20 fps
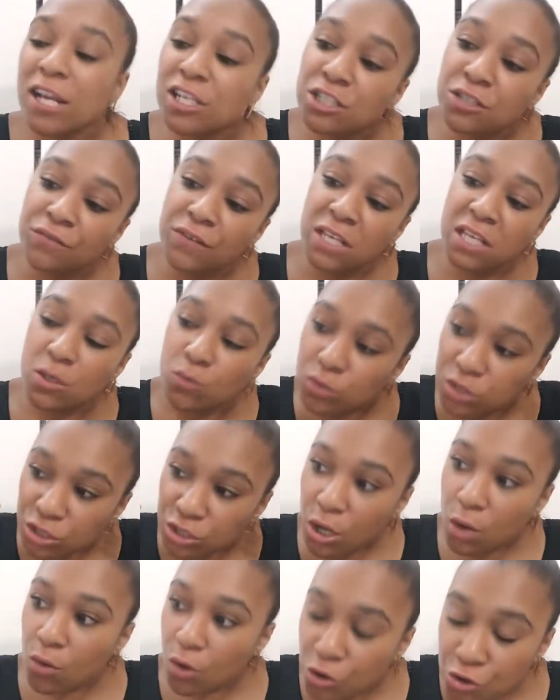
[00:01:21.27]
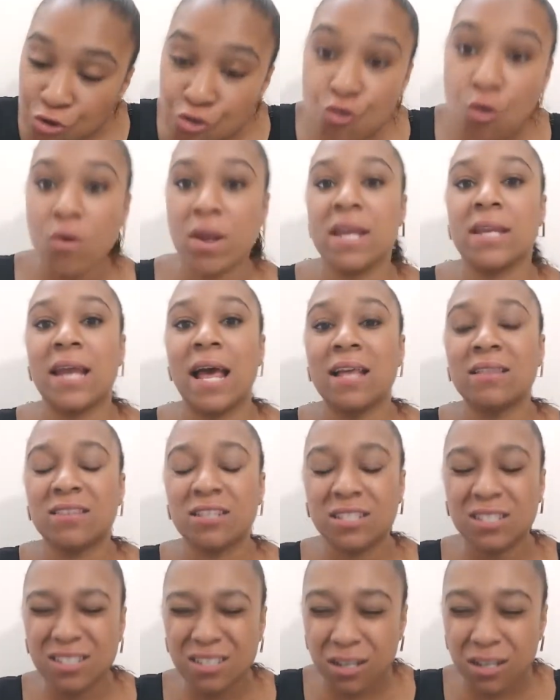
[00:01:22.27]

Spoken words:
I just think he was so annoyed at